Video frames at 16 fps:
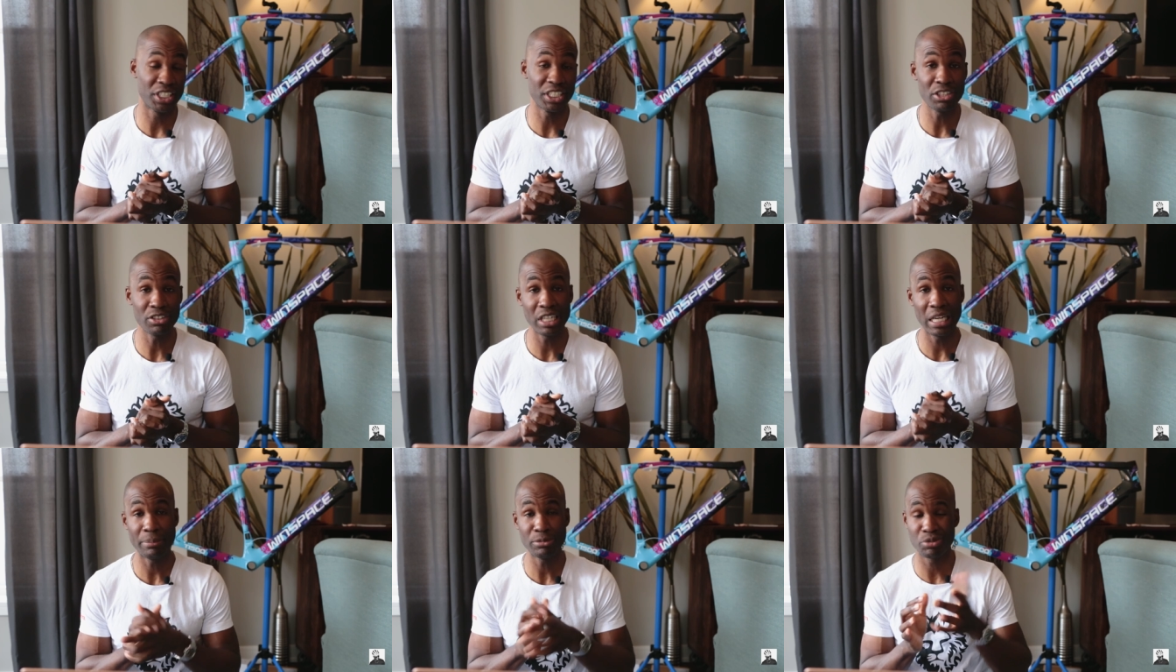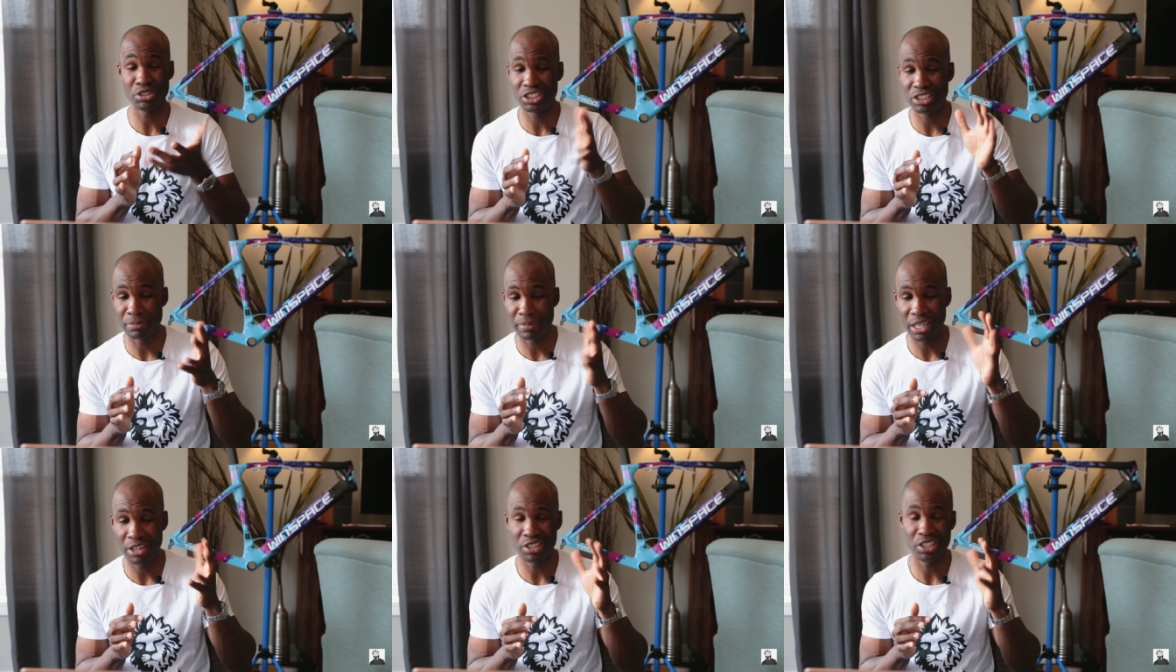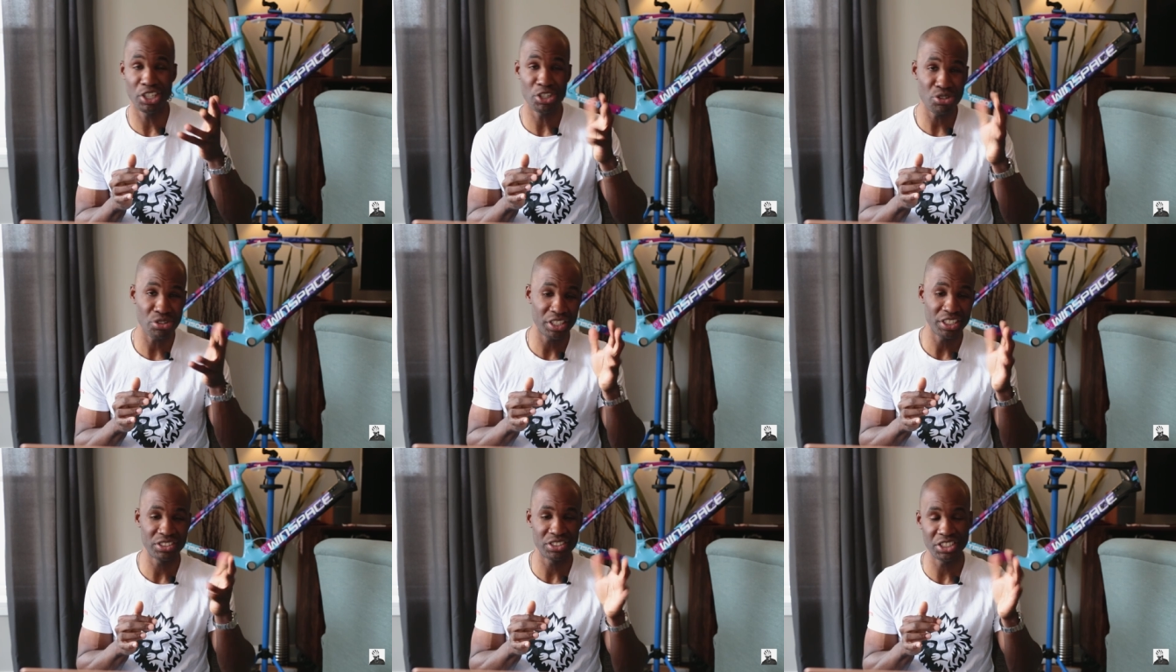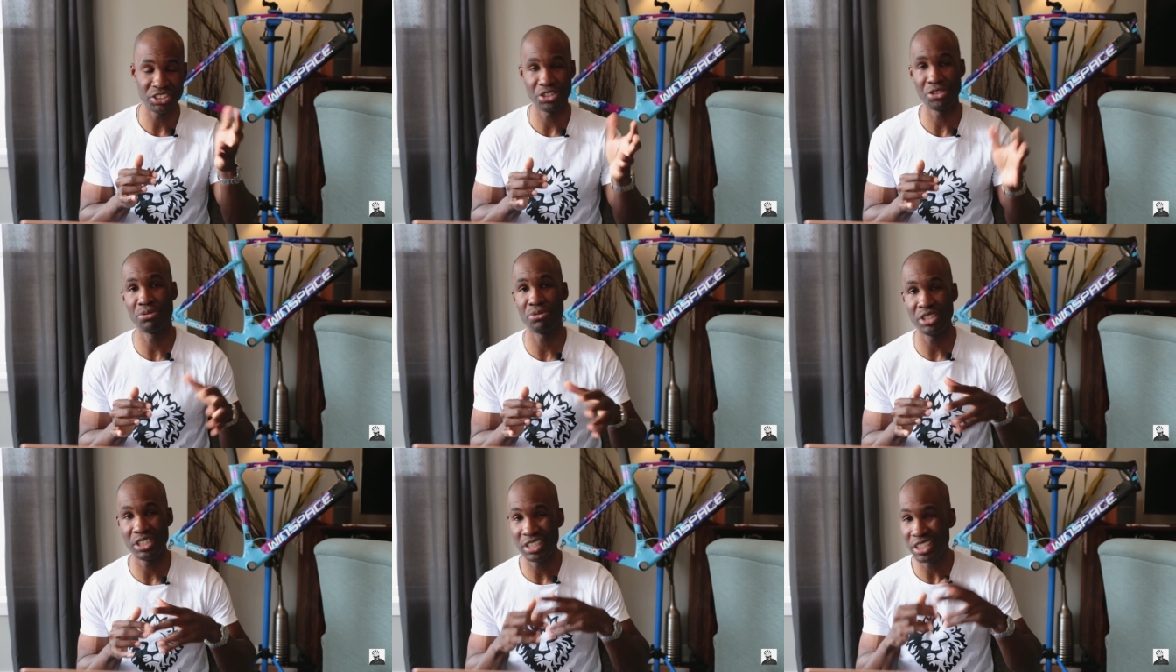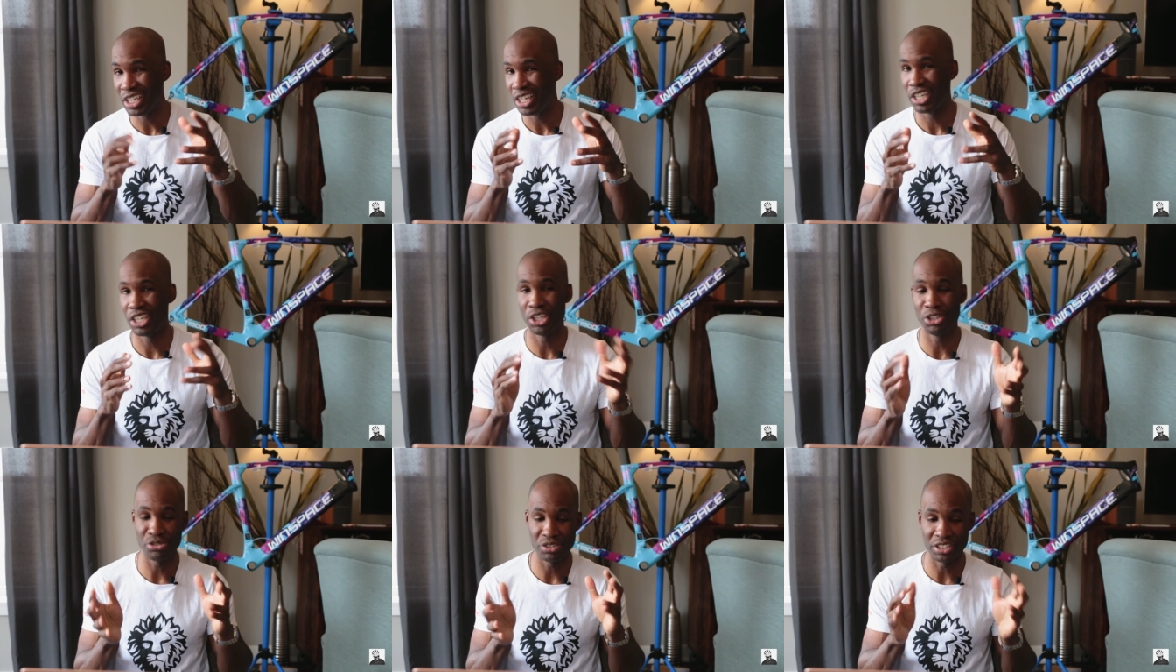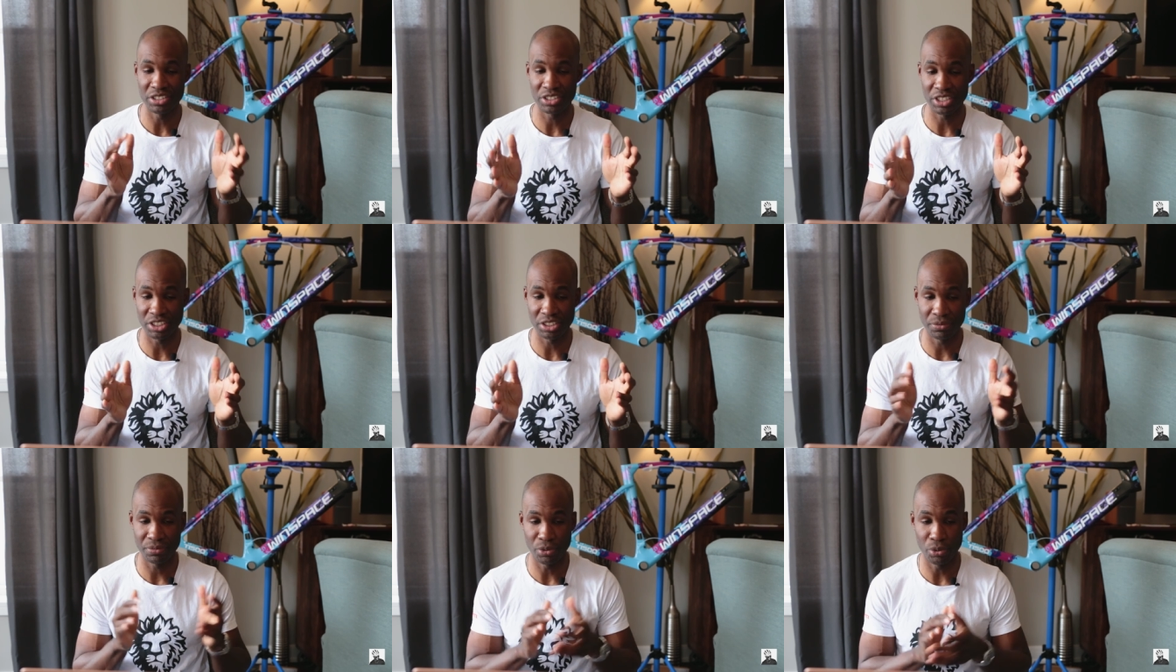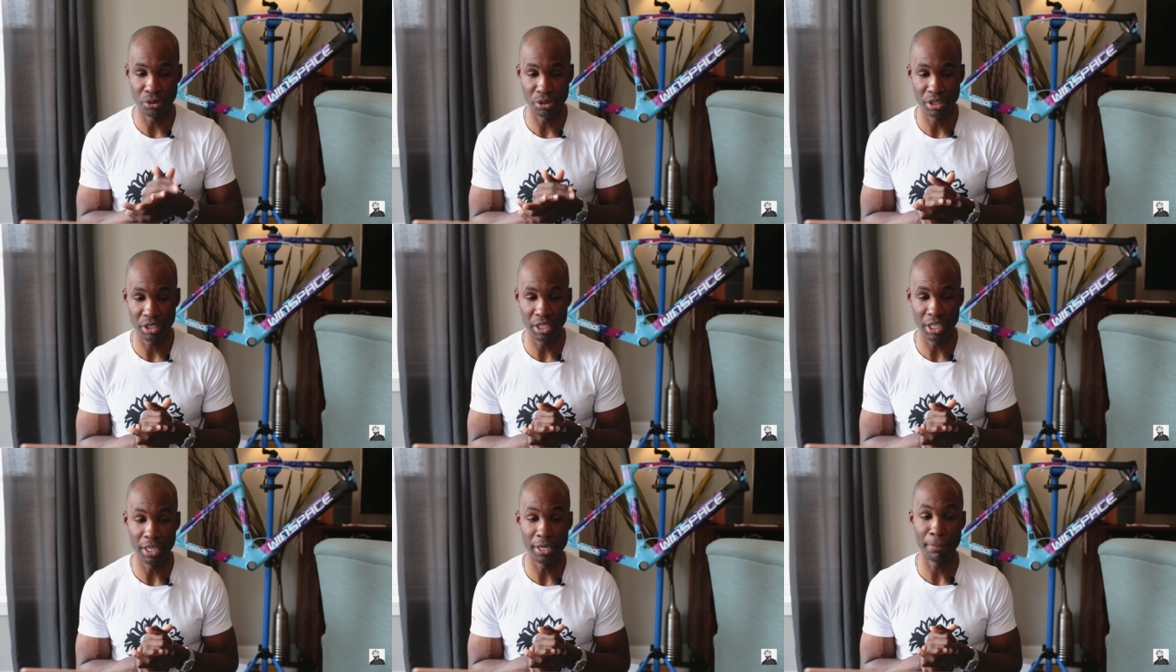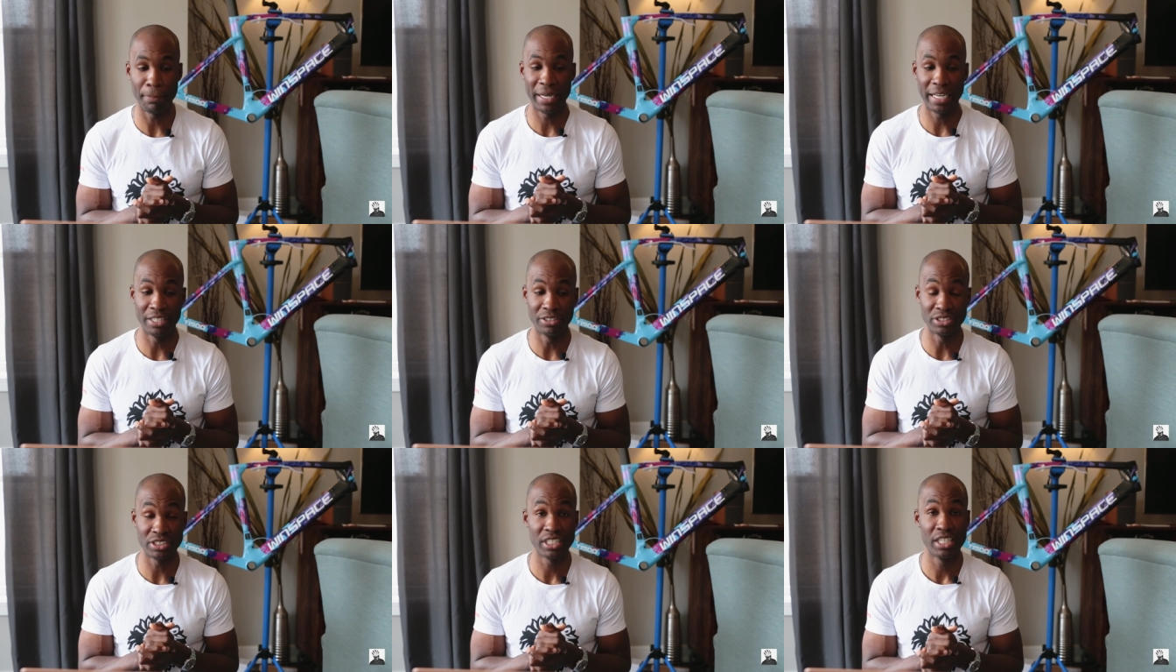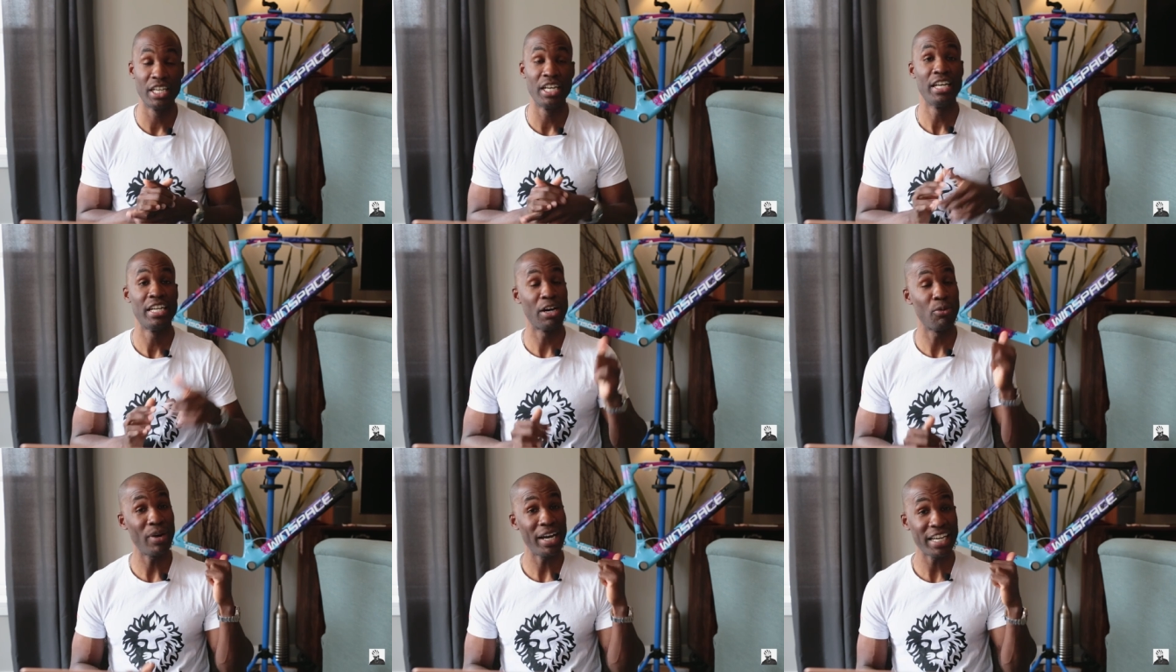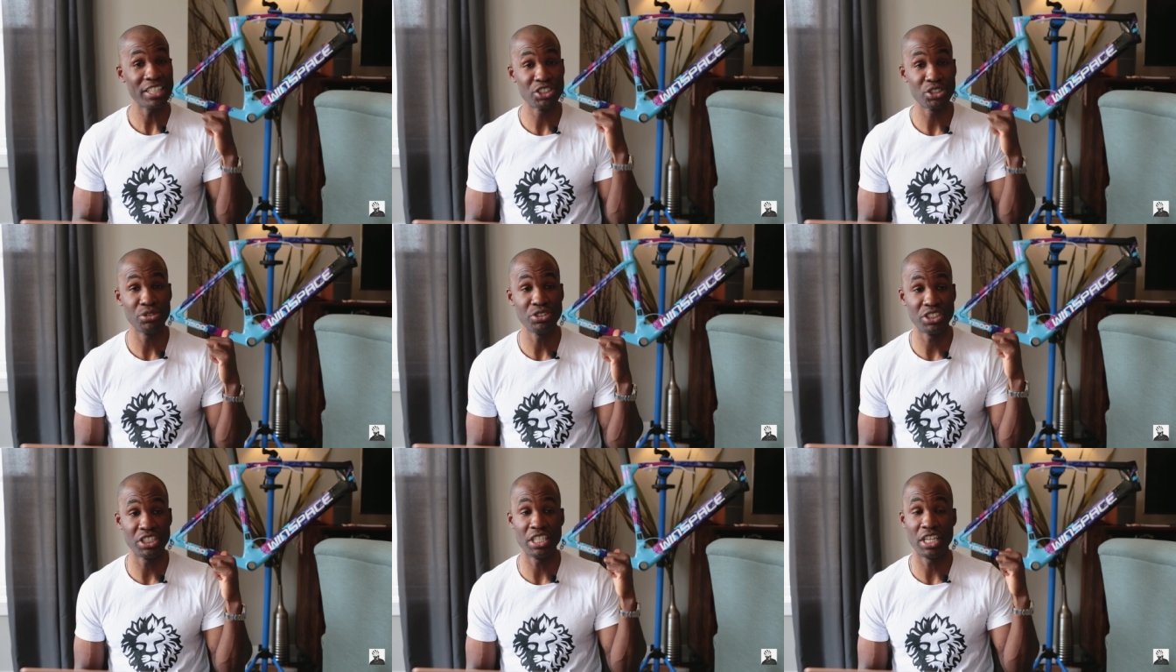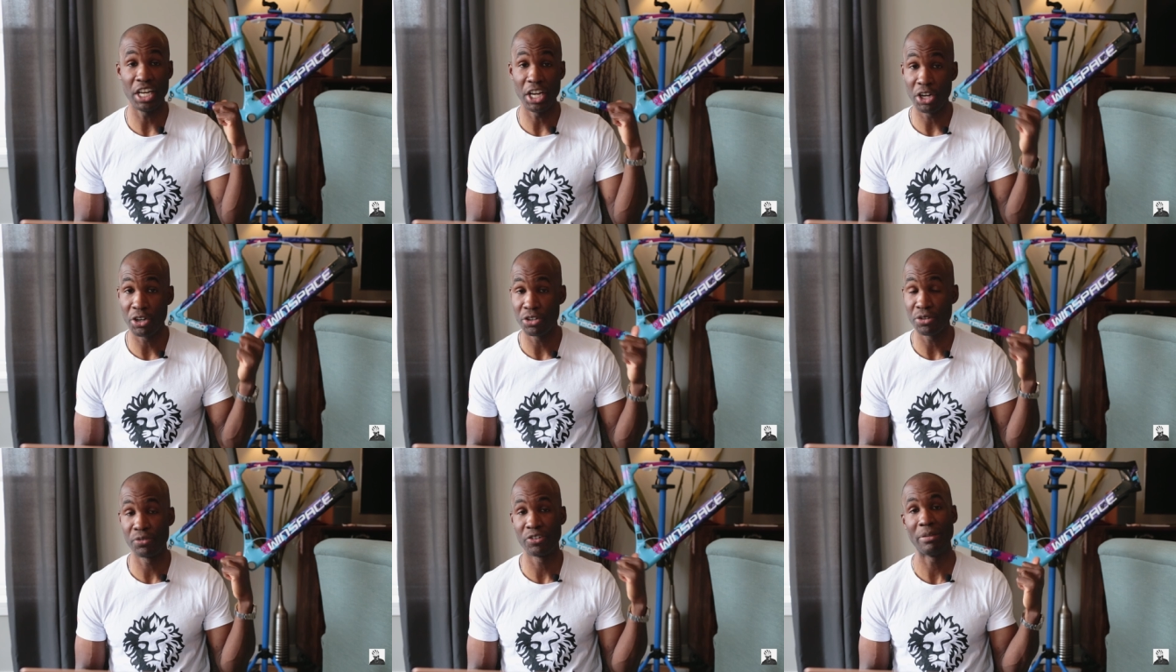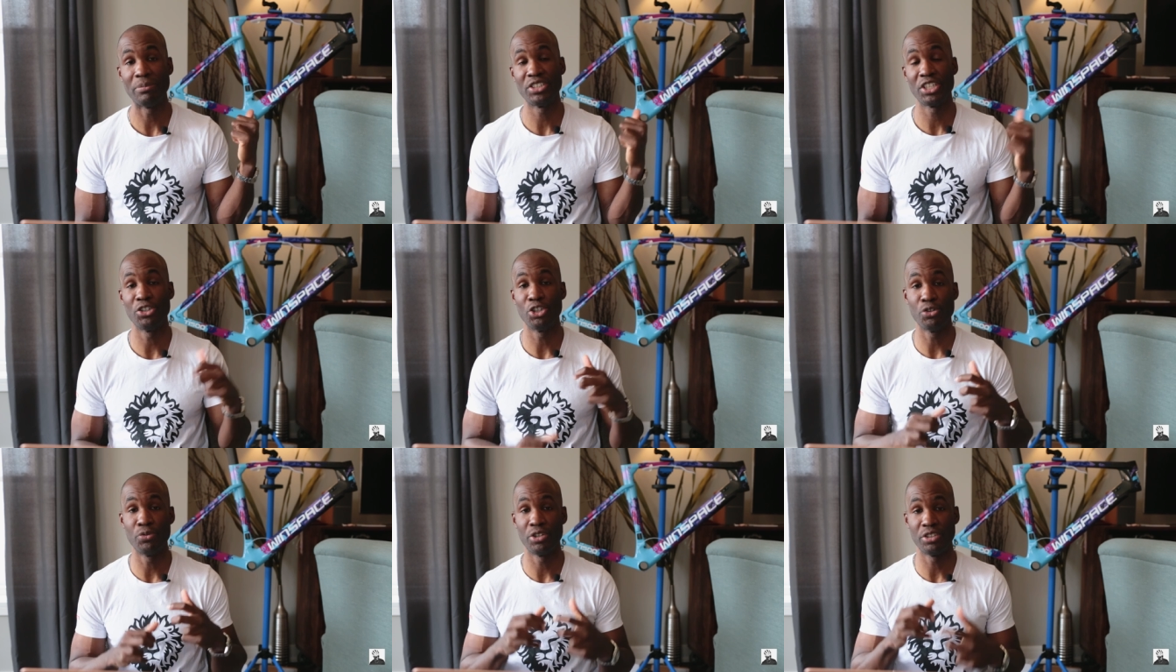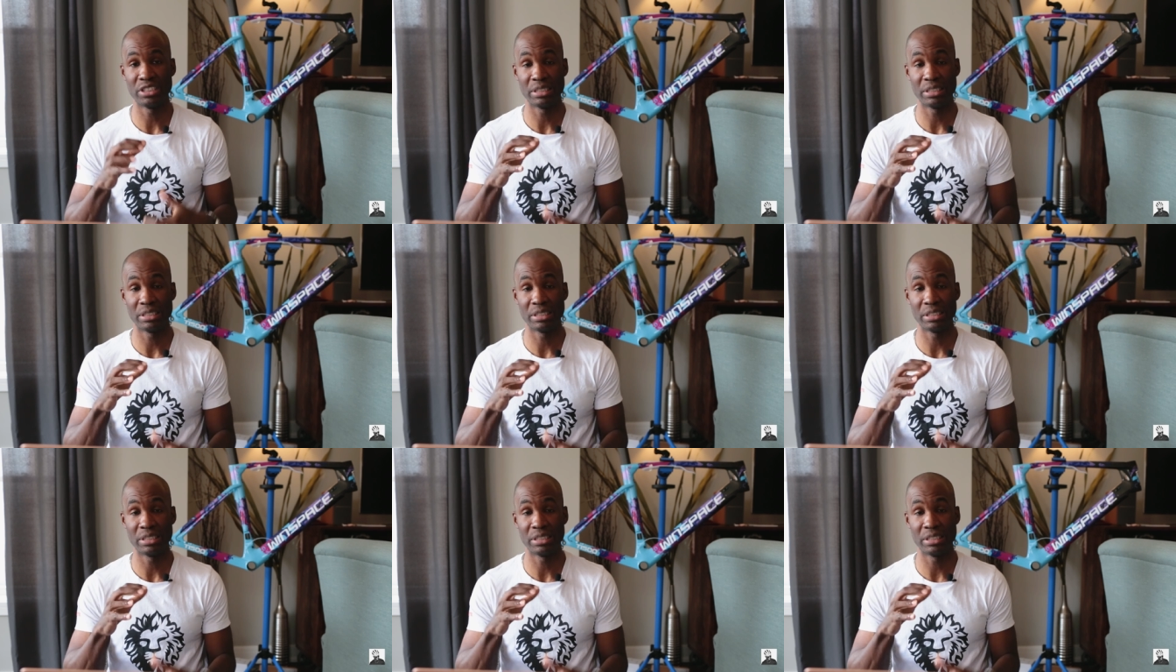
kilograms, which is about 163, 164 uh, pounds. Now, why I chose the Aero frame set over